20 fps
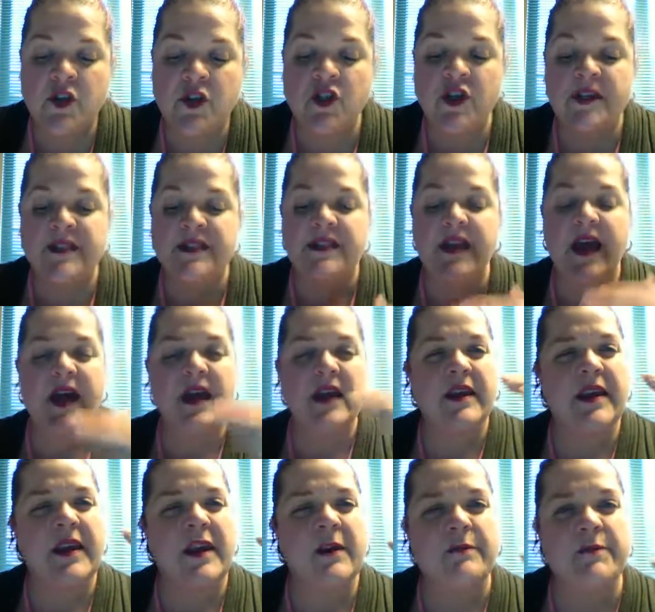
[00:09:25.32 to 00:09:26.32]
just kind
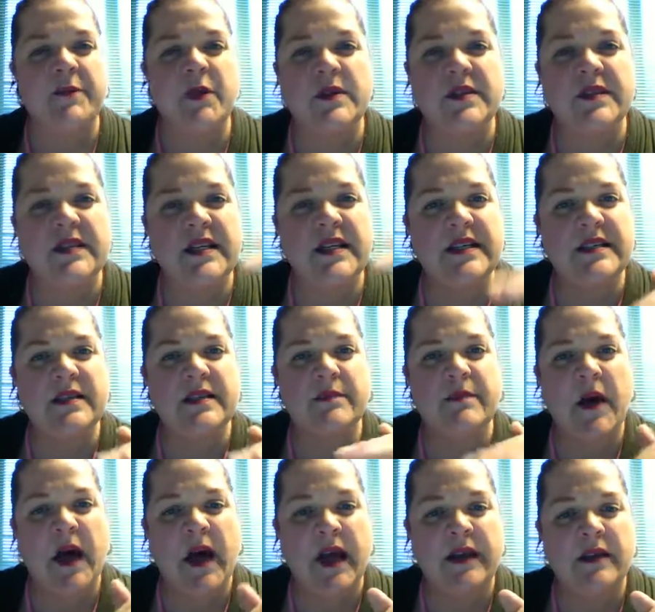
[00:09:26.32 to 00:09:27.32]
of keep those things in
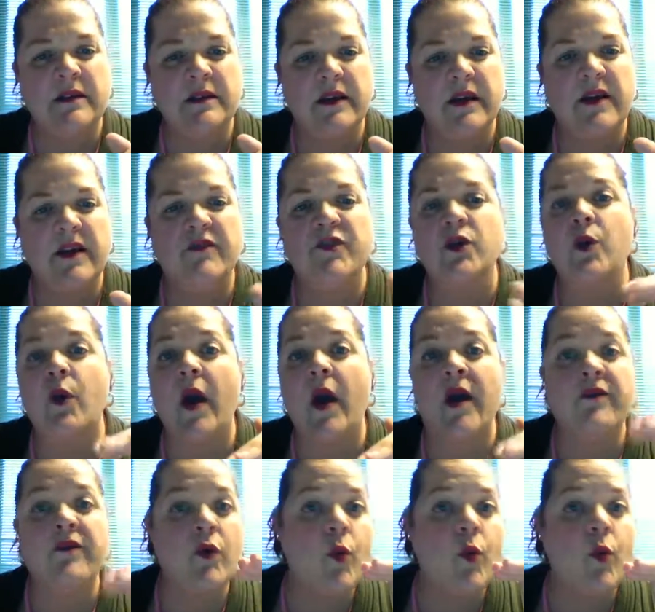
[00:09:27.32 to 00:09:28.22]
mind. If you're